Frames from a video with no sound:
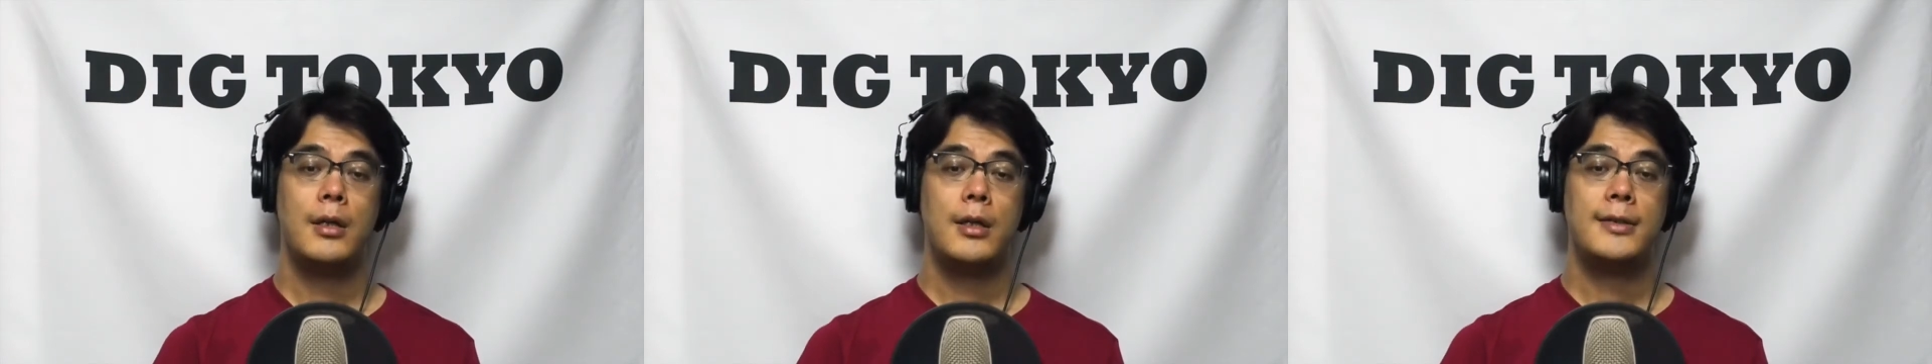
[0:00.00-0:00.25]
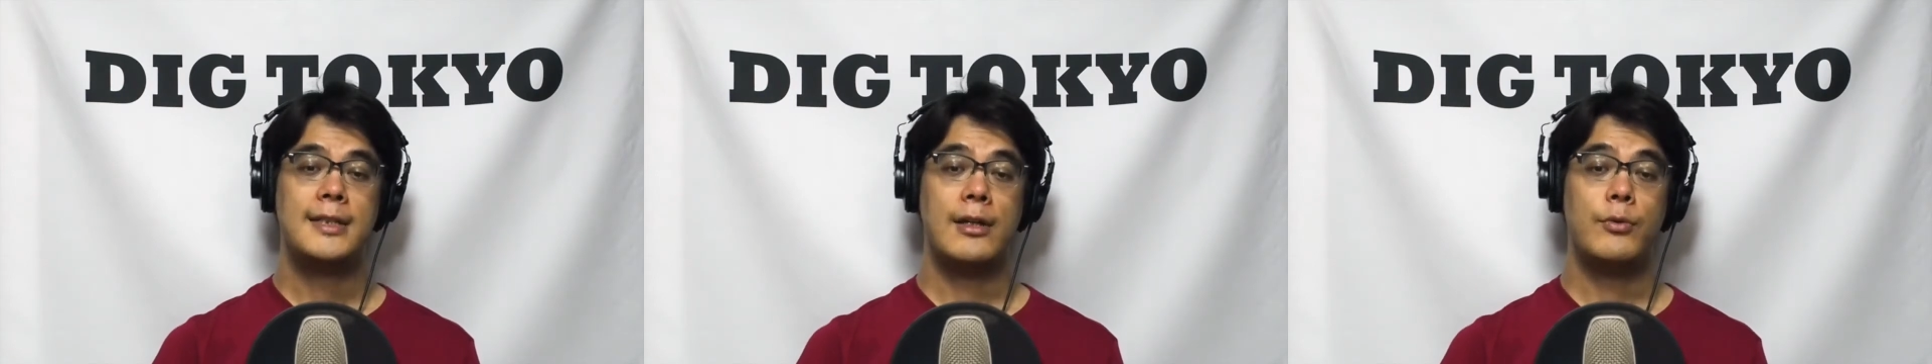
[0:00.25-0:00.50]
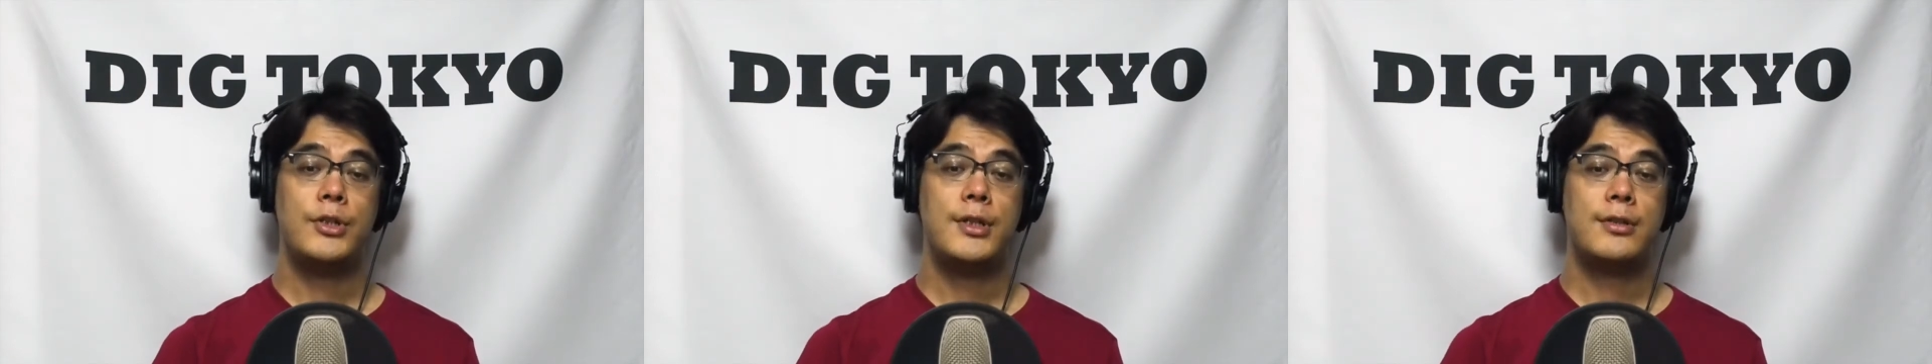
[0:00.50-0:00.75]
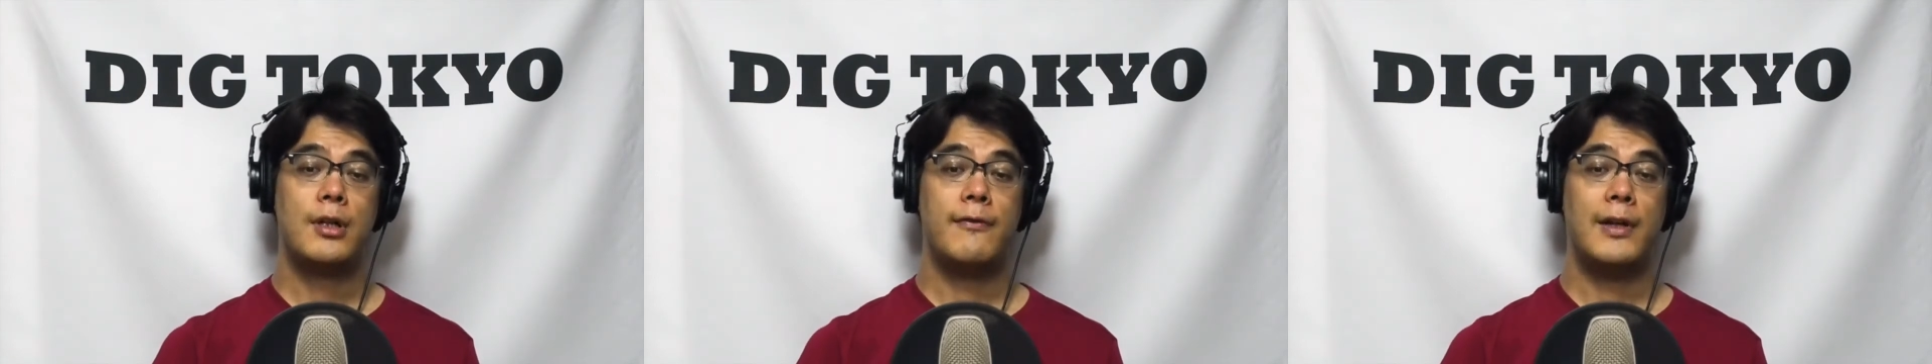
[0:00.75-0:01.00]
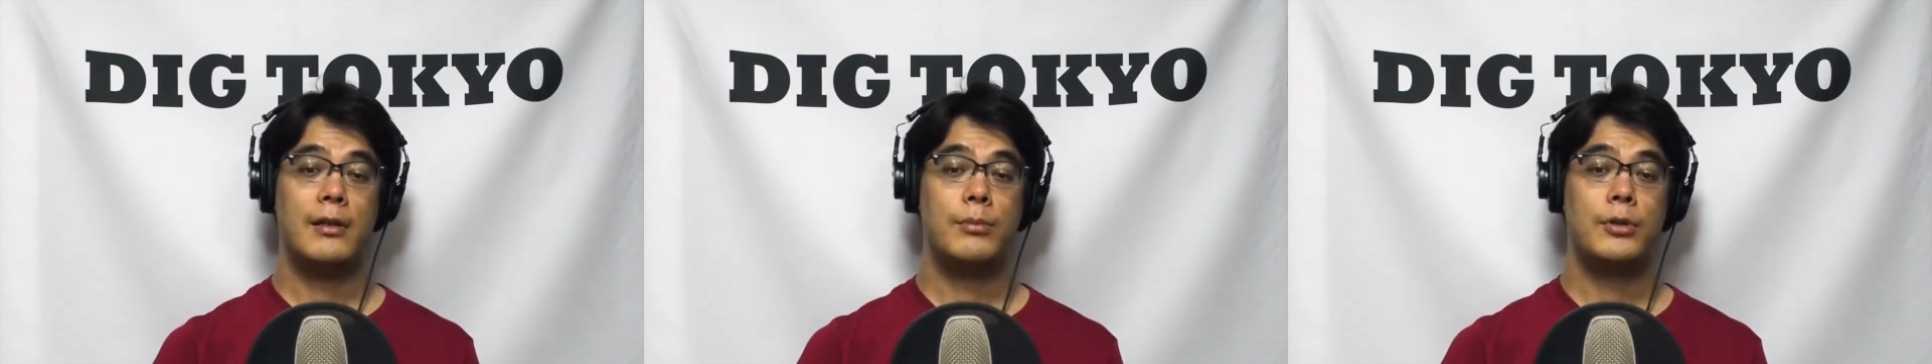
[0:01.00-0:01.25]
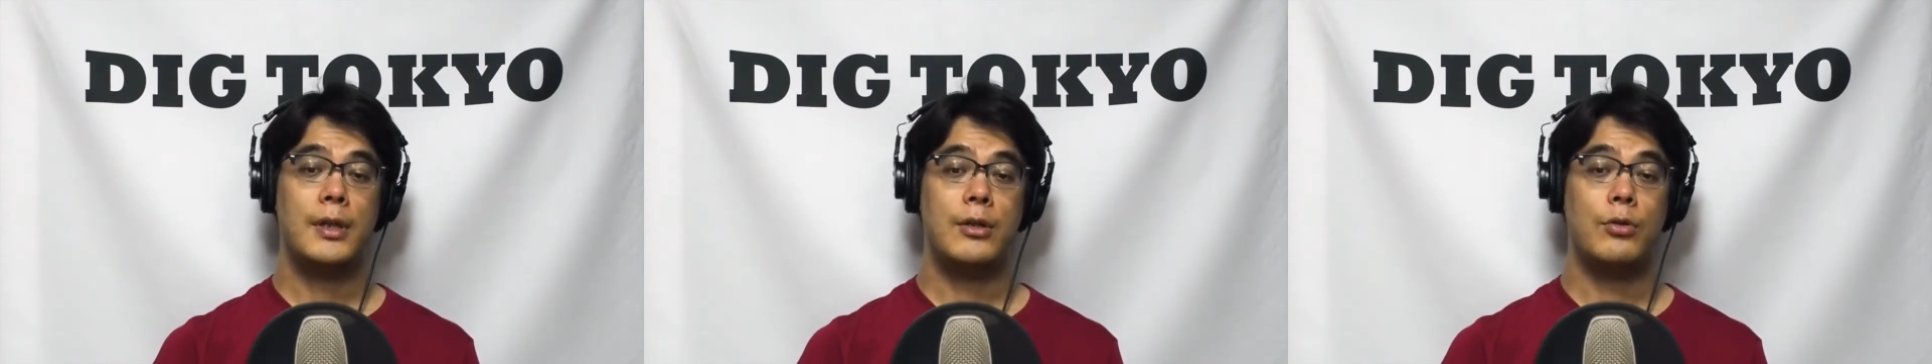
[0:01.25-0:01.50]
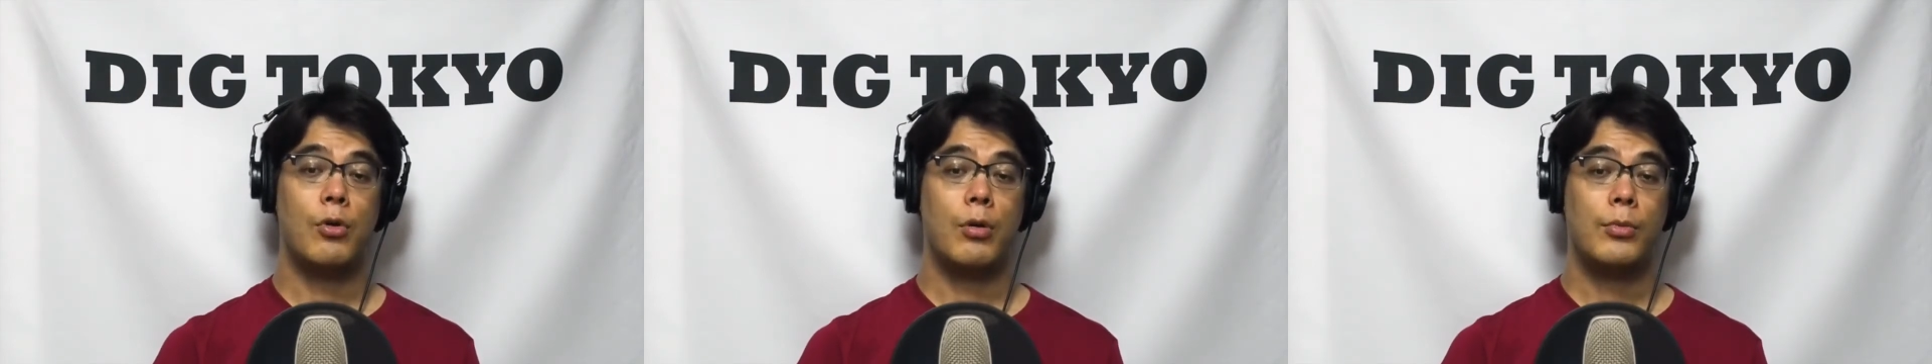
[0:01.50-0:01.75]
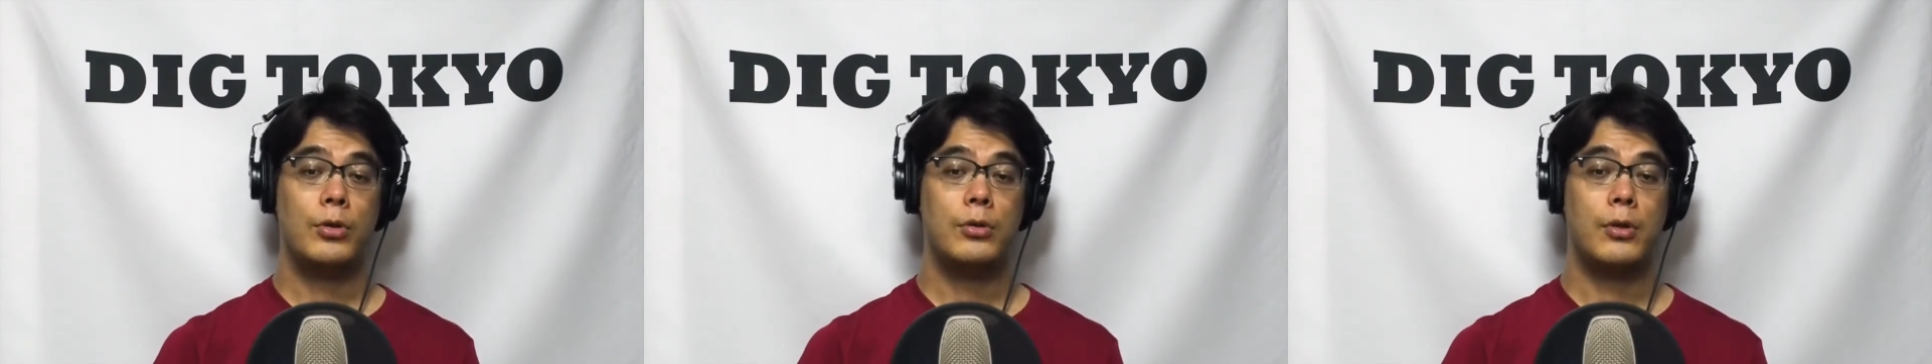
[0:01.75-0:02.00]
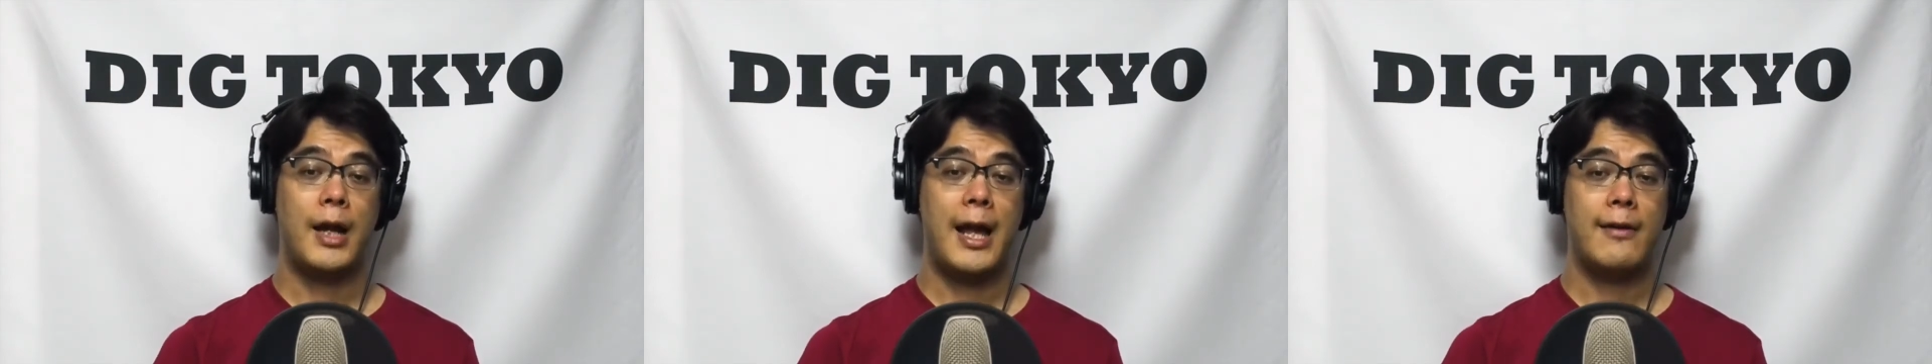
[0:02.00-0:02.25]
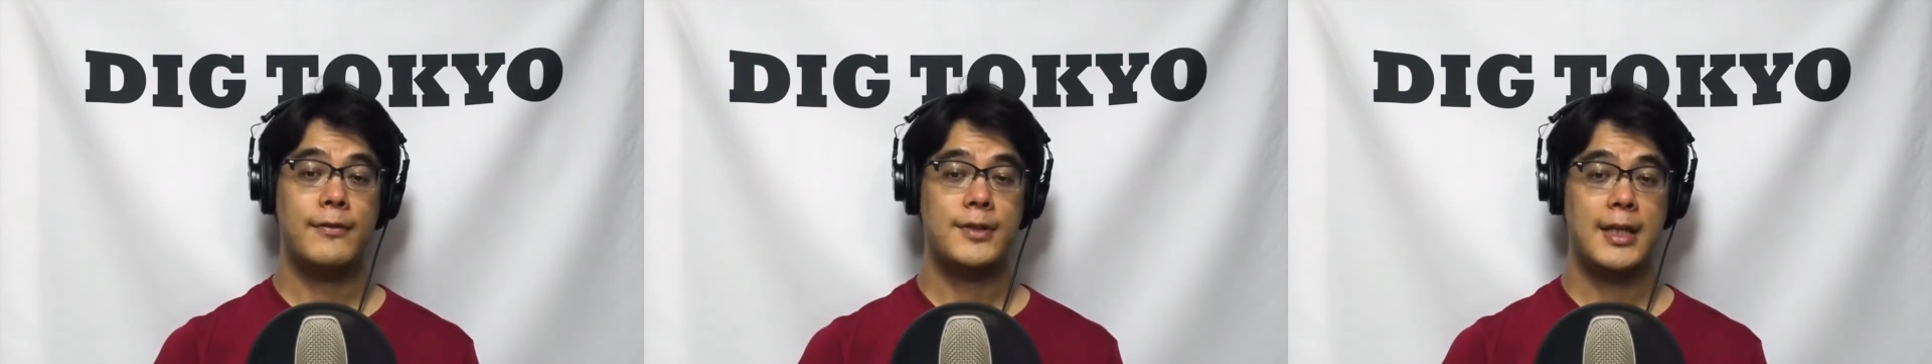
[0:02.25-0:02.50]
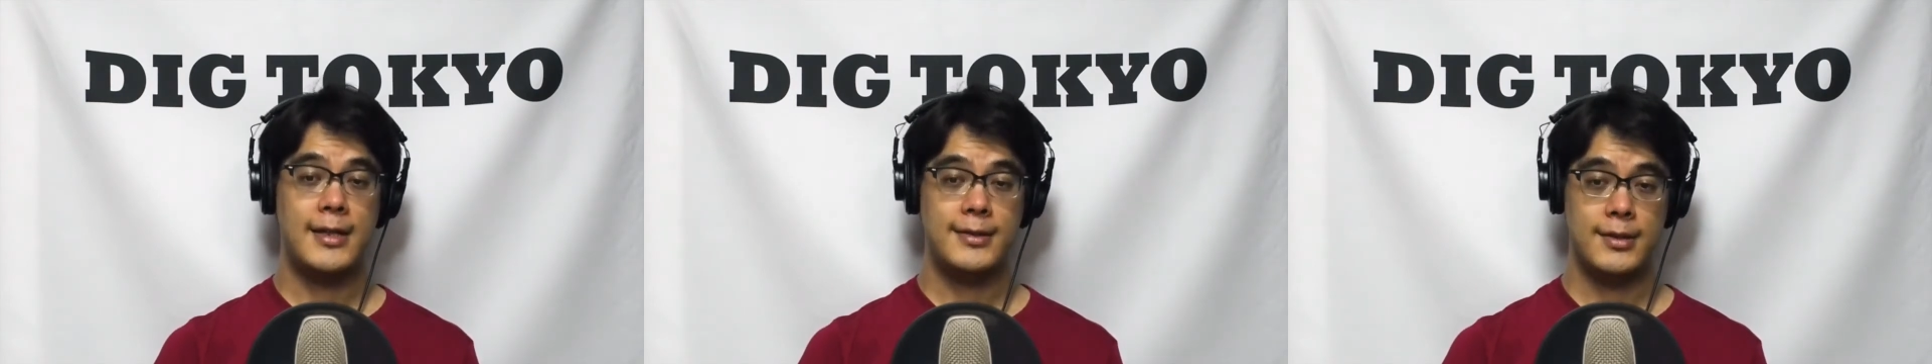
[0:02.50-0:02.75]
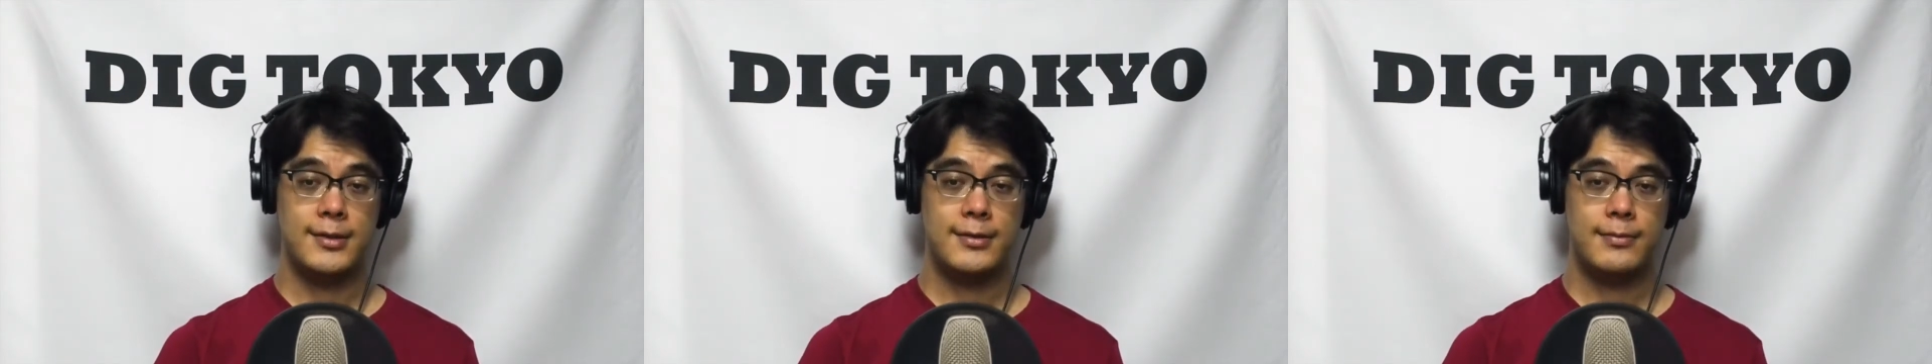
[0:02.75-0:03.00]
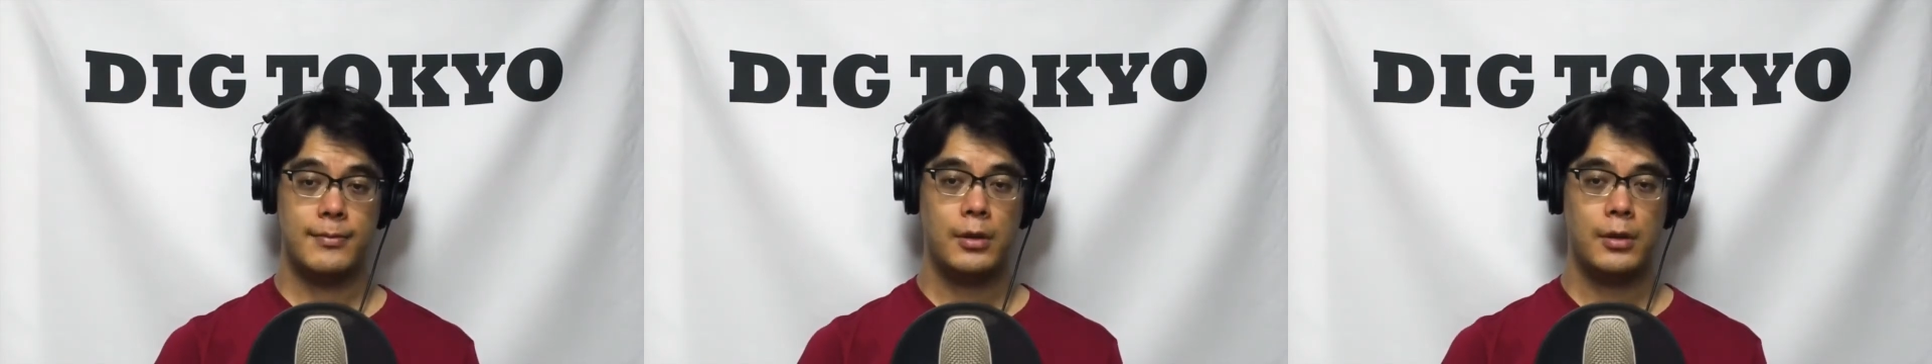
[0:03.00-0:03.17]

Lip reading: Sandwiches are available in normal or half sizes.